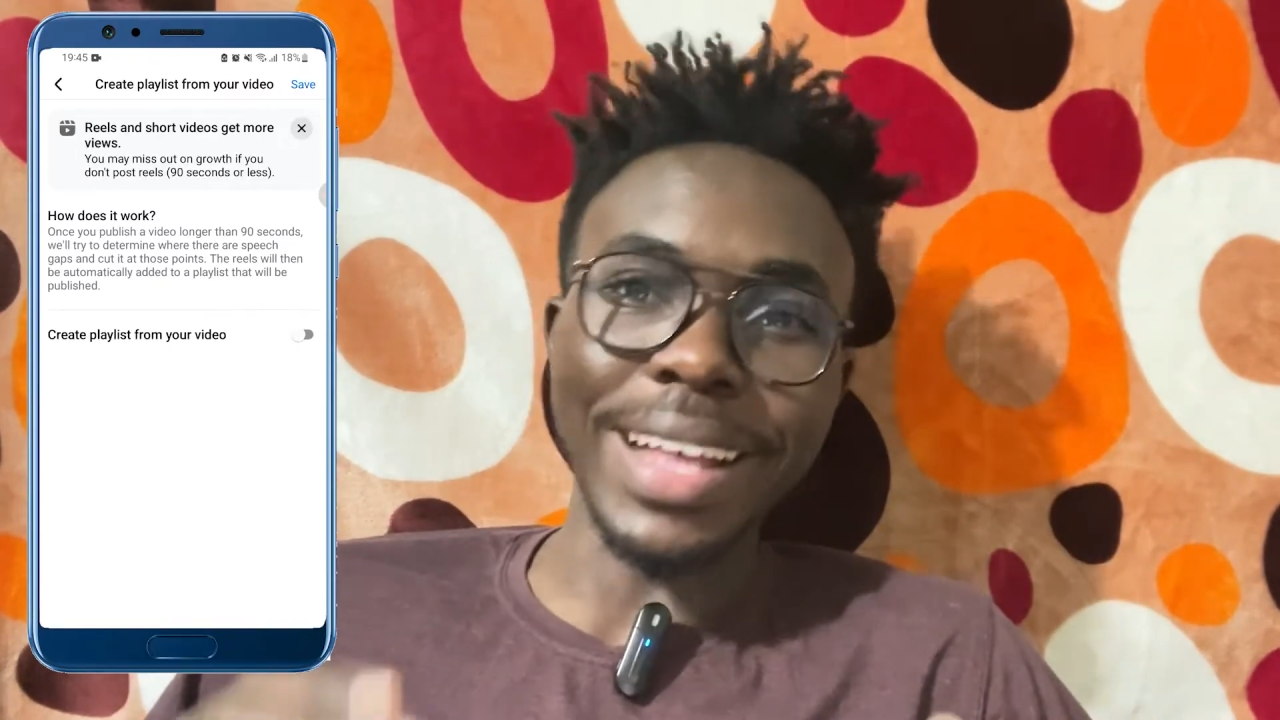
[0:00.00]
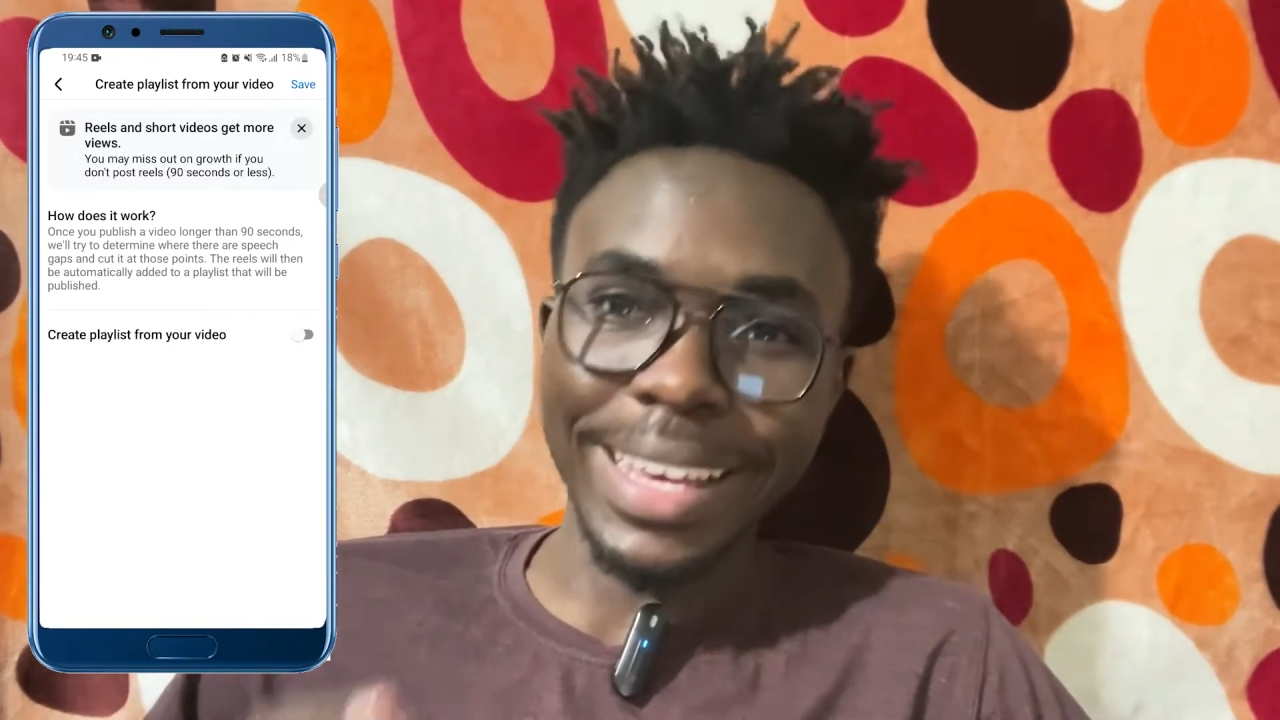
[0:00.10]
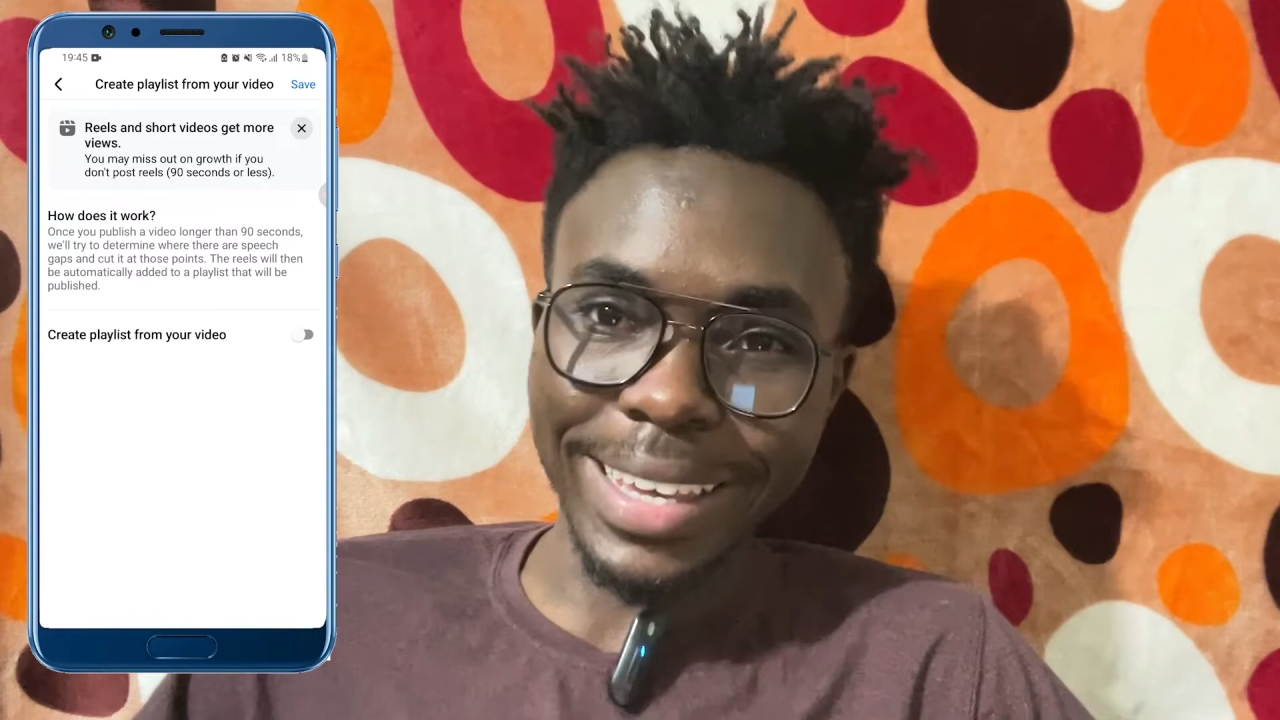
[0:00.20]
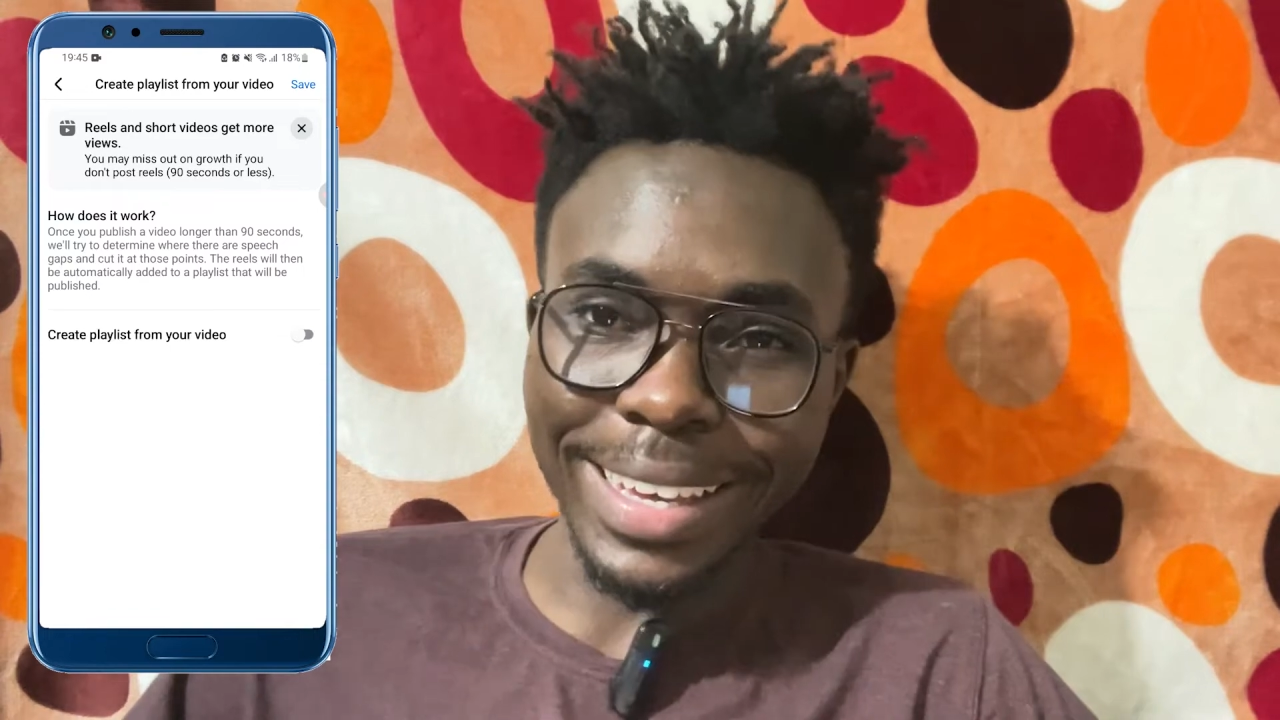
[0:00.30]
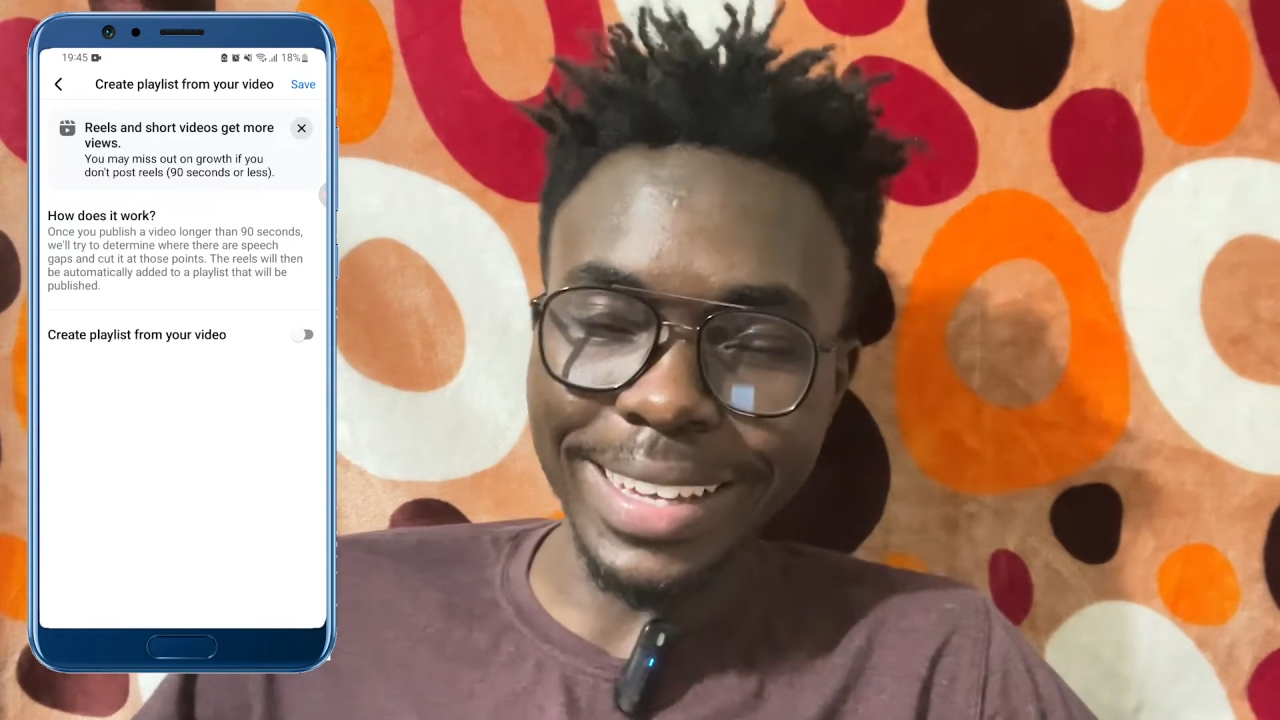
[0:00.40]

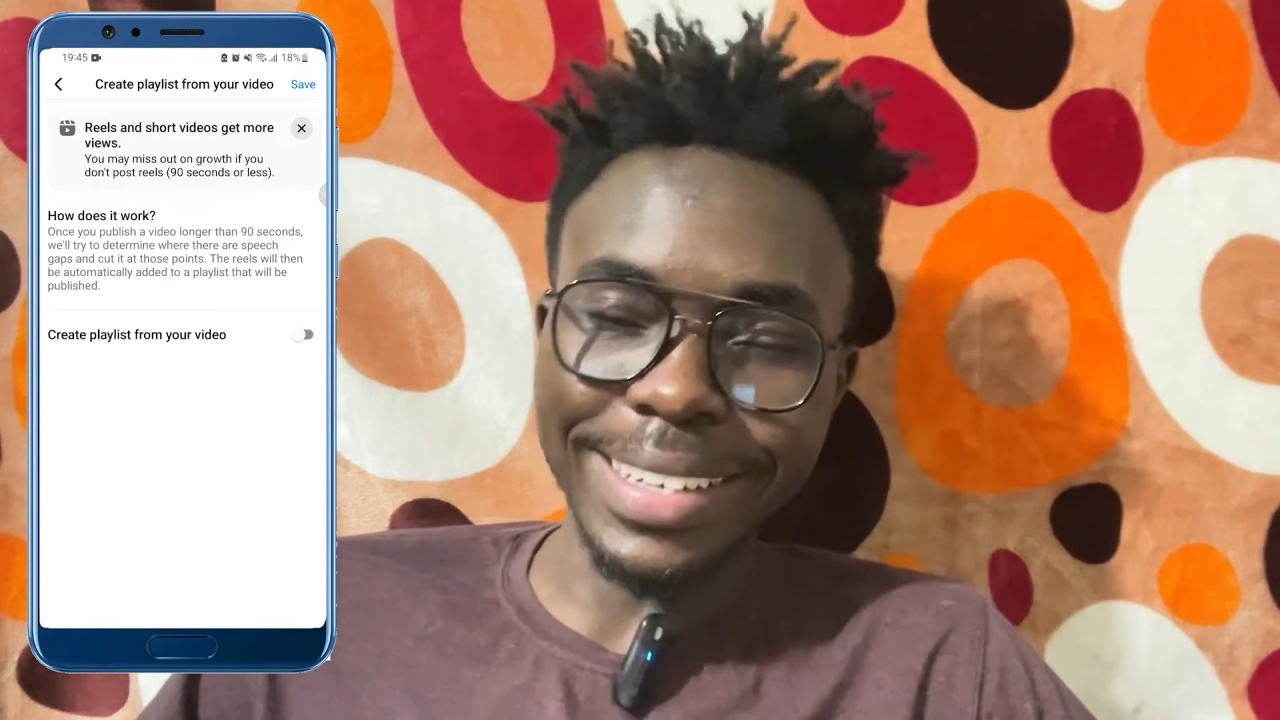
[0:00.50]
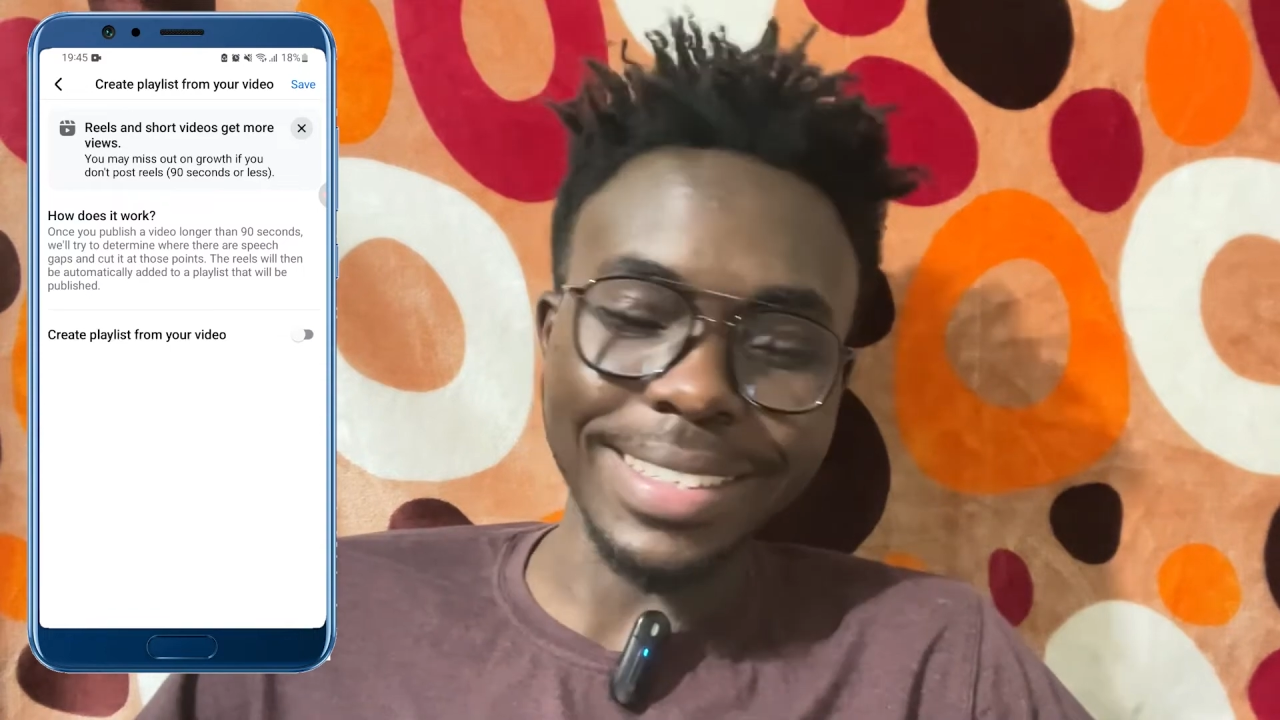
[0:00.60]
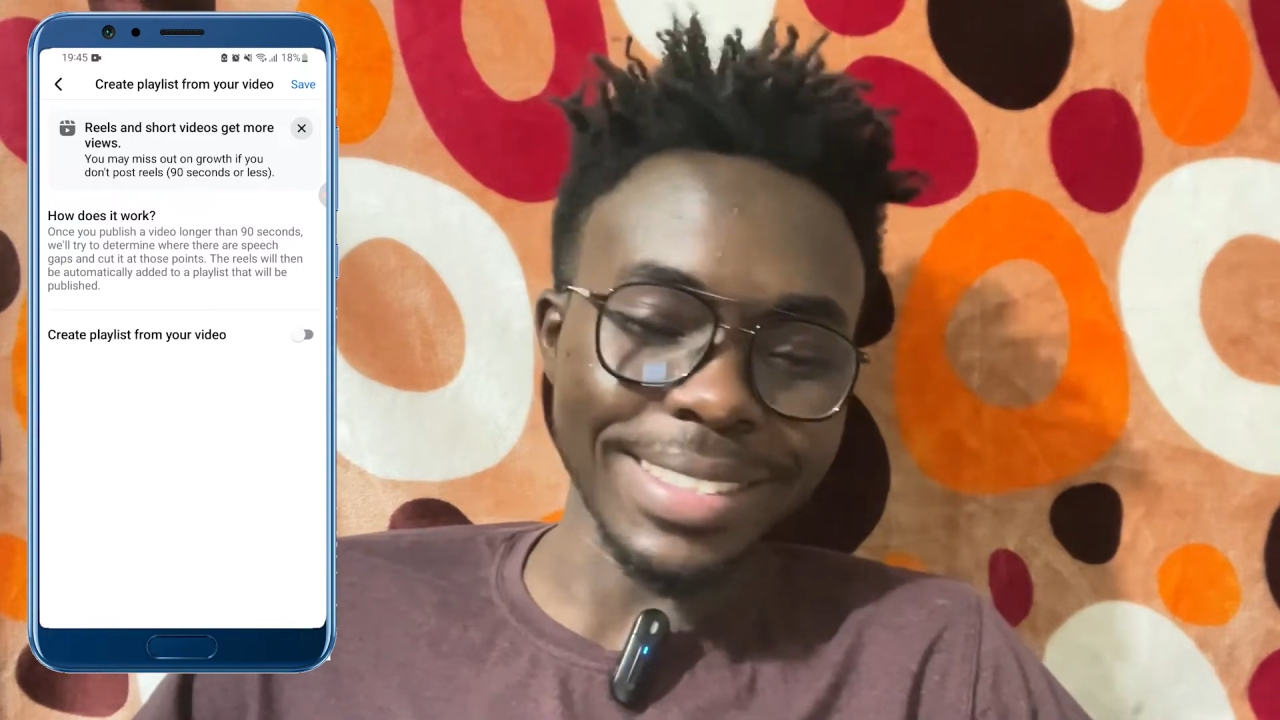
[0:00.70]
again.